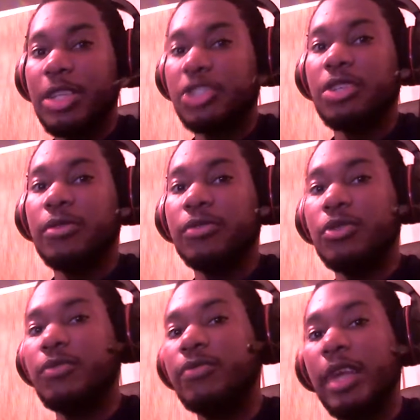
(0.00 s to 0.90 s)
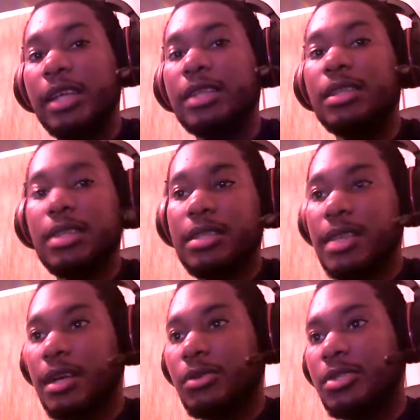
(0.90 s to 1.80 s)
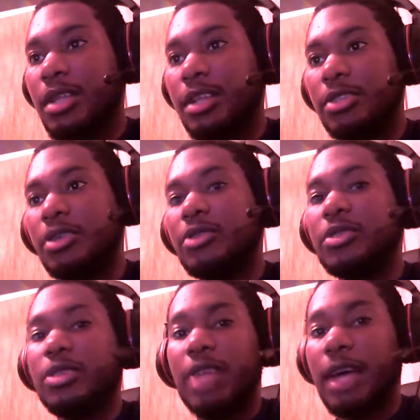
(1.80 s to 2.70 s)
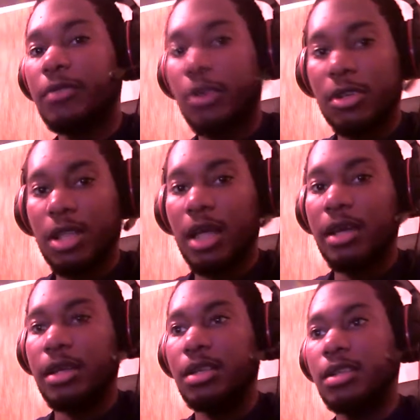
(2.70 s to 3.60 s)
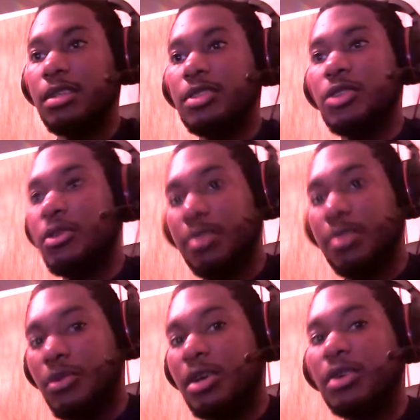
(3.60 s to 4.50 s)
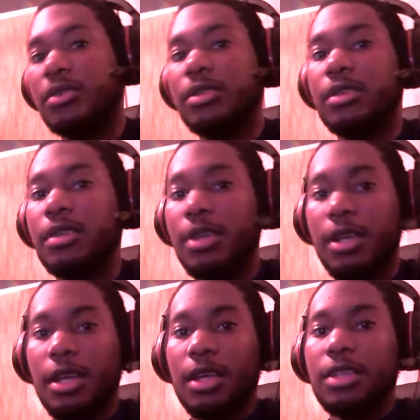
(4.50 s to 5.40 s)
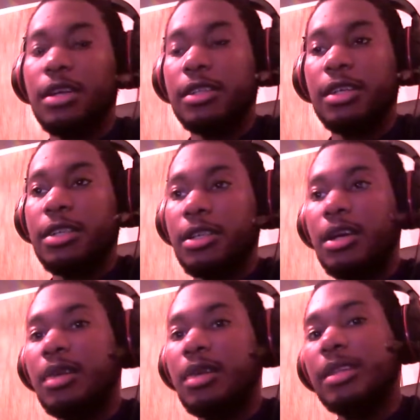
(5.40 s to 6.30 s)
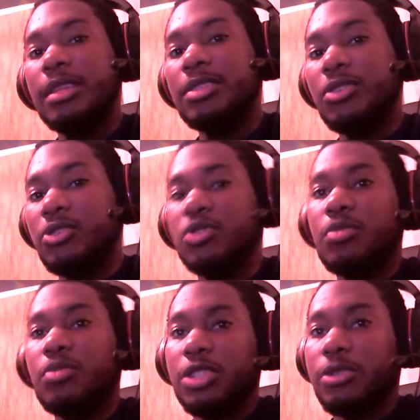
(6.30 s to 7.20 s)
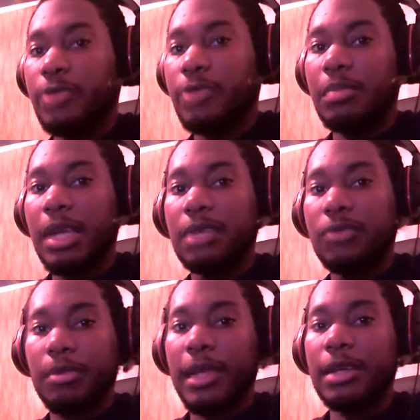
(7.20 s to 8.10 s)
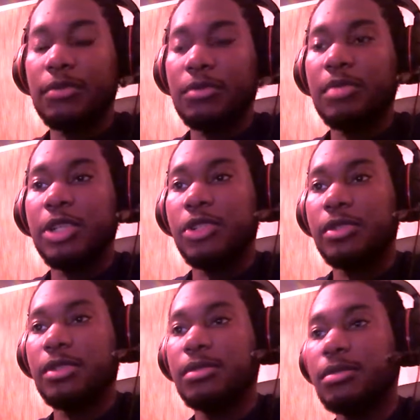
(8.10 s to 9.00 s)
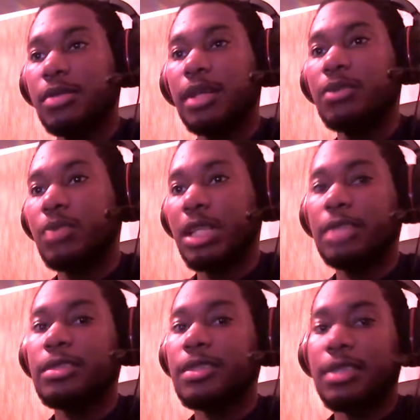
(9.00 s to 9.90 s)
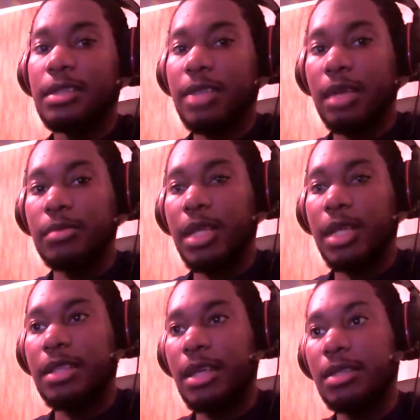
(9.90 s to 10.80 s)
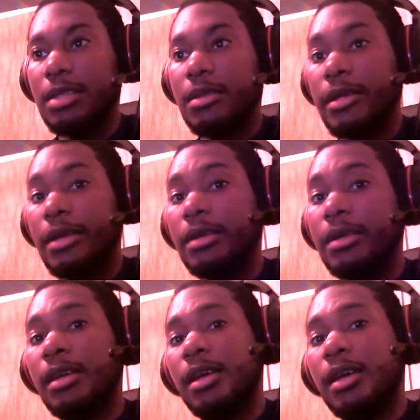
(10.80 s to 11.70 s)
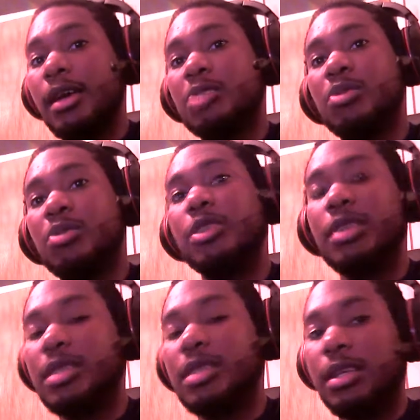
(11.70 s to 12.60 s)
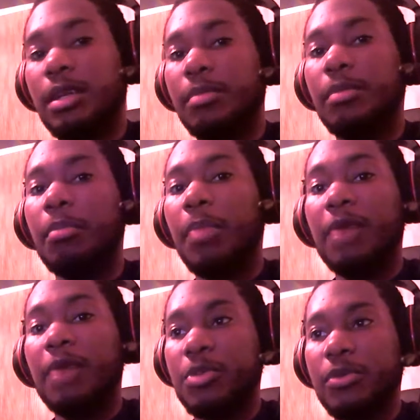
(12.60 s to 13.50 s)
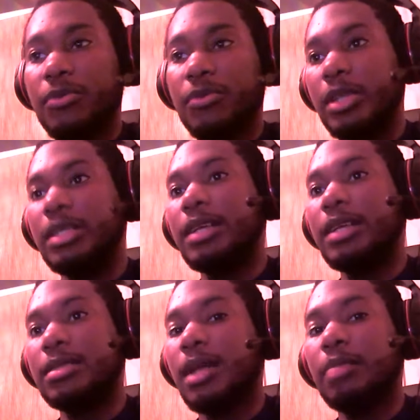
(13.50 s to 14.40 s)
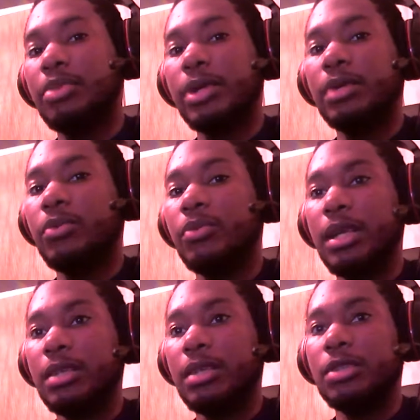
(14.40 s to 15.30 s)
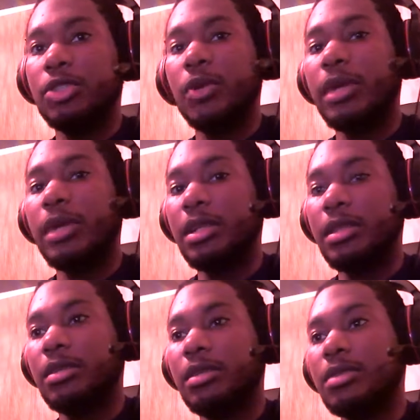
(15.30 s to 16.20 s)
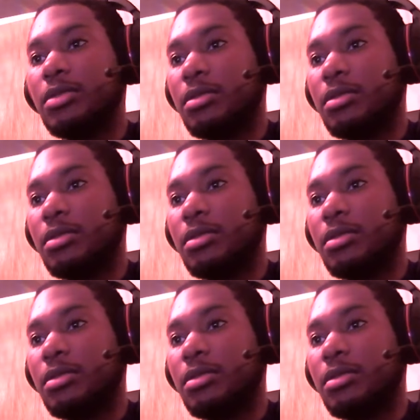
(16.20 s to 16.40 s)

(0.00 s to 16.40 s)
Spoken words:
a few vague details, like it's going to have online and it's open world and yada yada yada, but there's not too much to really make from that information. Like, we need to see gameplay at the end of the day, and it's probably going to take him months before he gets to that point where he can show anything. So